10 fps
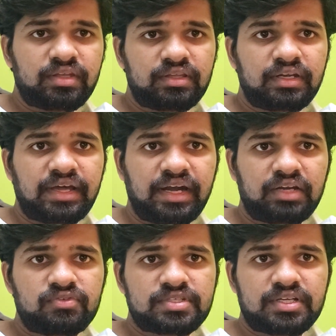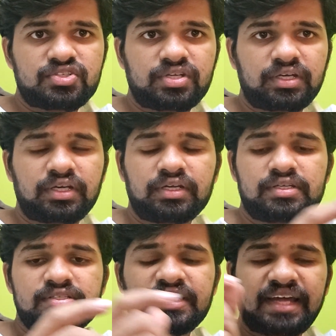that the narrative is constructed
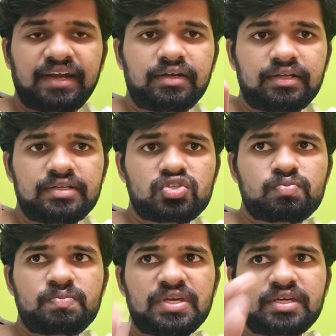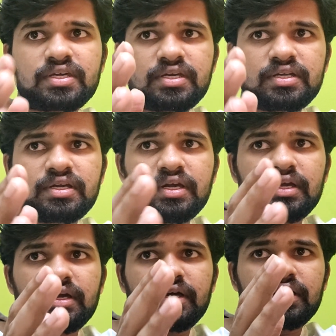is the narrator is speaking
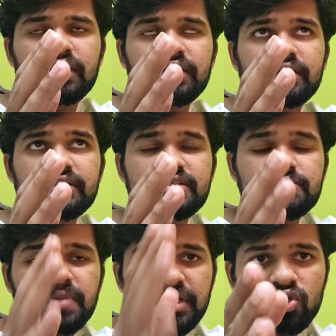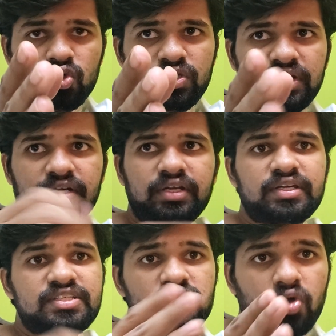to the reader,
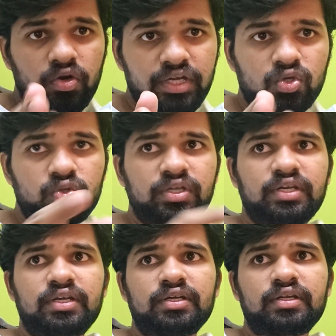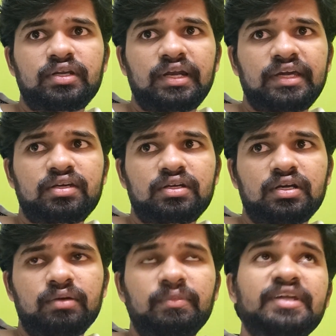is talking to the reader, like
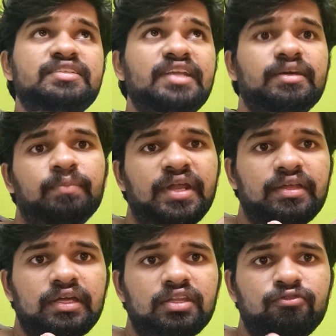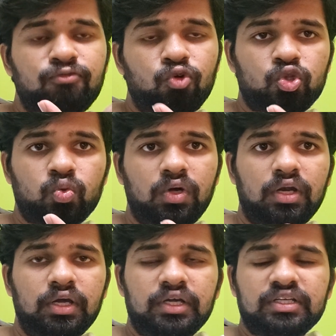it's like breaking the fourth
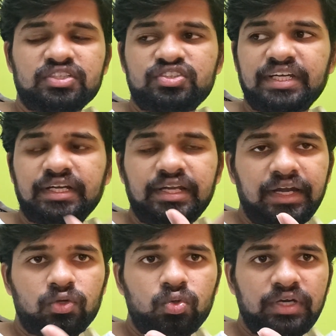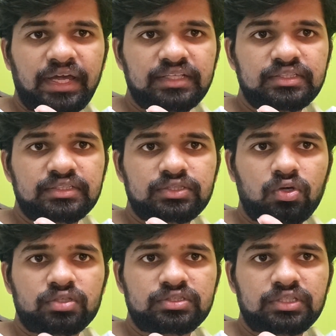wall. So generally I don't like this
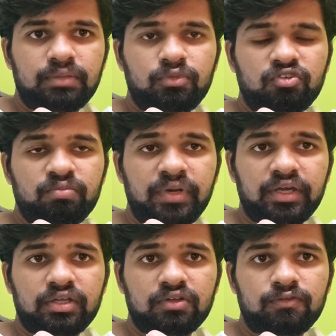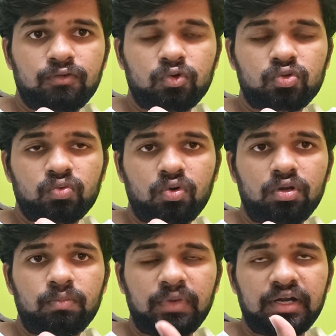concept of breaking the fourth
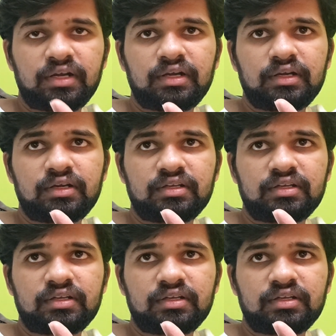wall, but